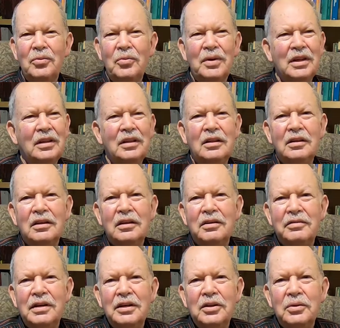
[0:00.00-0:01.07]
Well, look
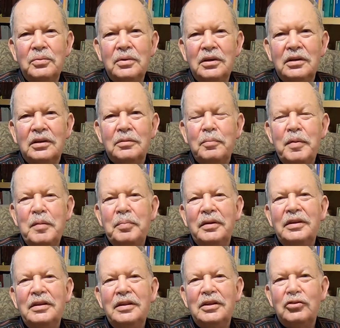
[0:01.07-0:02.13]
around the world.
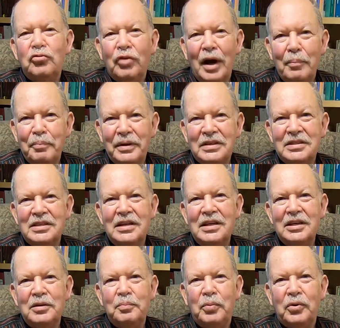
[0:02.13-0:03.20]
People in the tropics
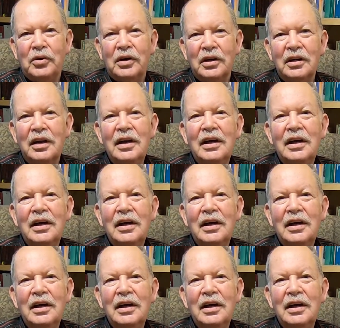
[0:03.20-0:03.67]
eat pork.